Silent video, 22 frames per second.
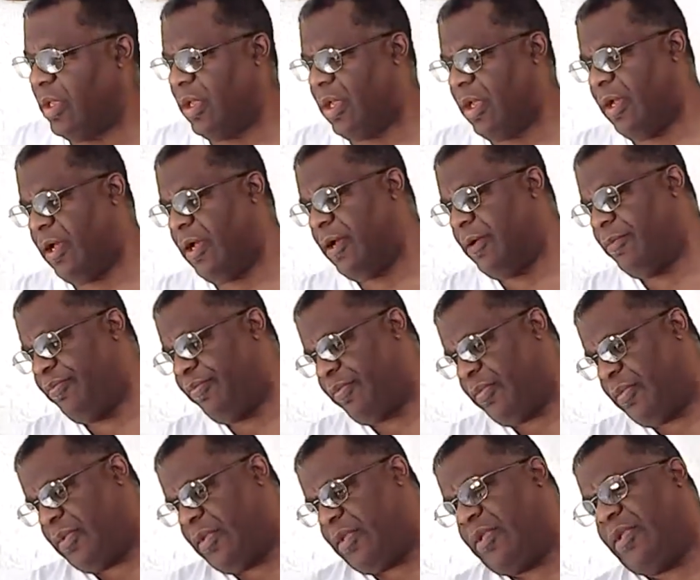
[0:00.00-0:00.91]
Um,
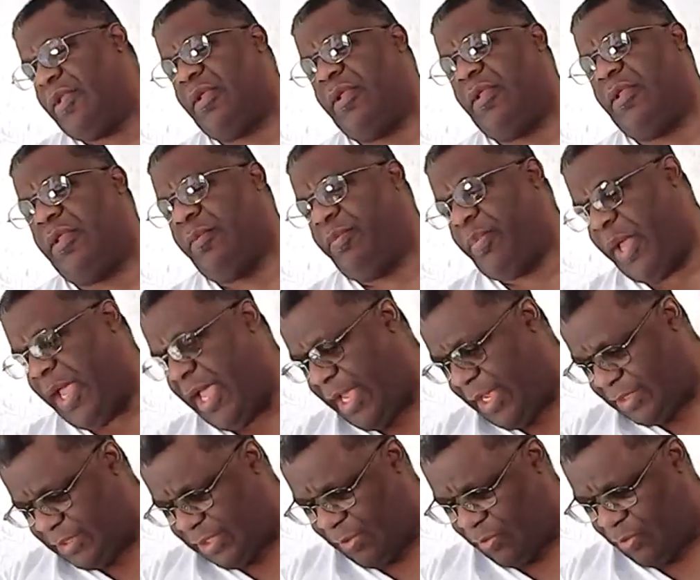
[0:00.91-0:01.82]
the
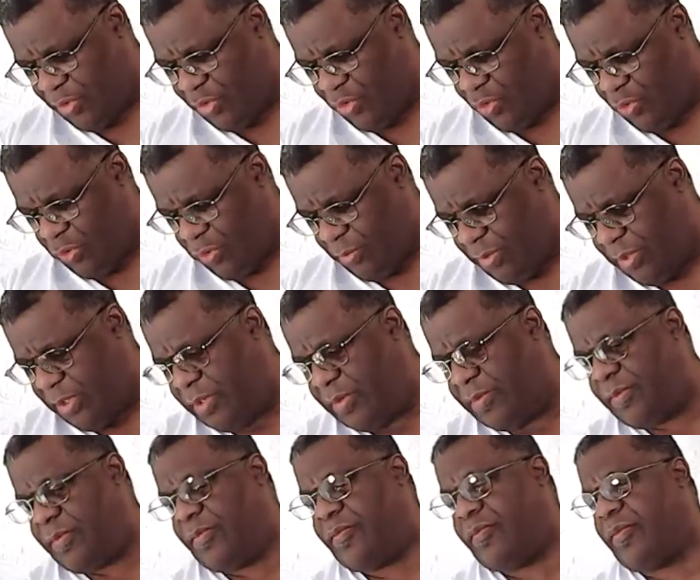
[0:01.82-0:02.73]
bags that were normally,
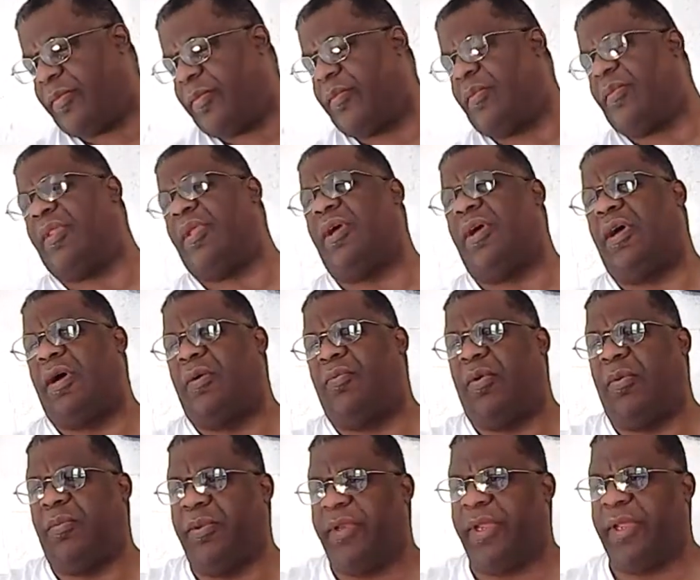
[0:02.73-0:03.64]

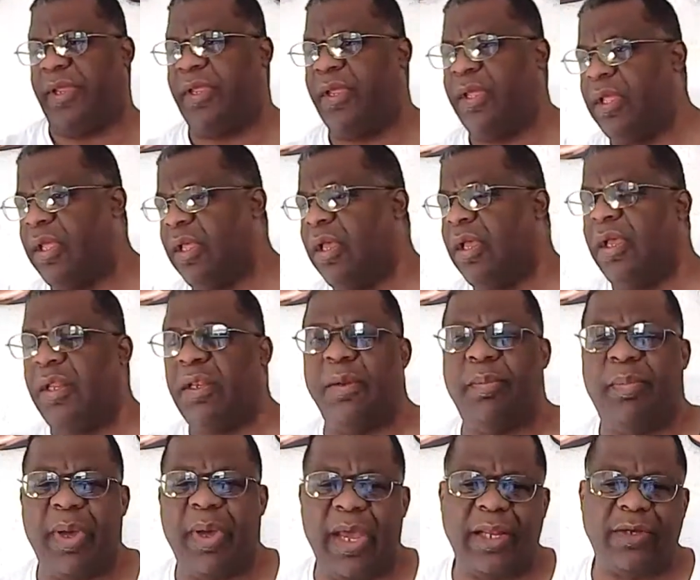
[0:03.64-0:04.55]
what were they? The
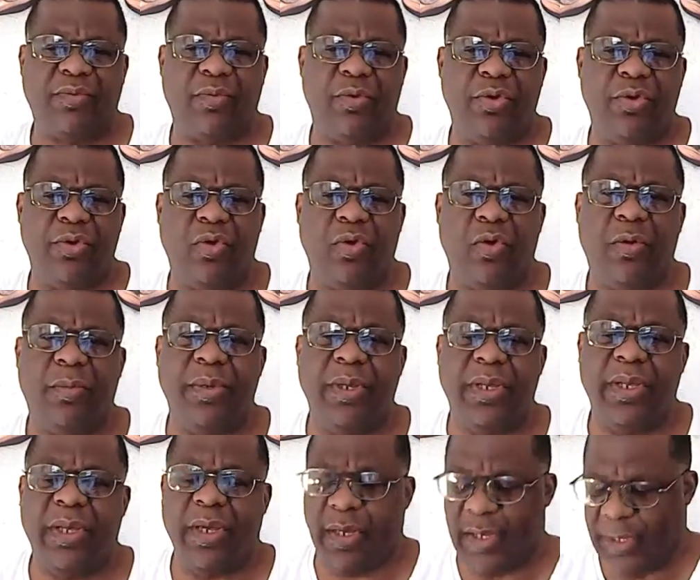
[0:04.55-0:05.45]
bags were
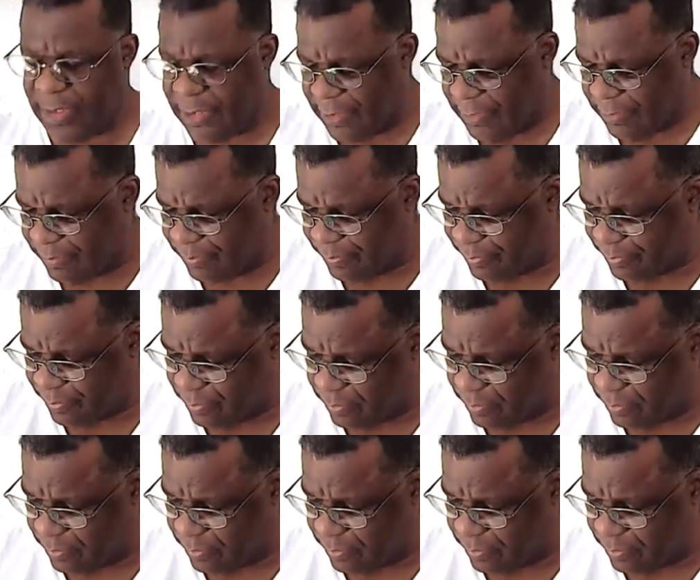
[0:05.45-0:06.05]
normally $8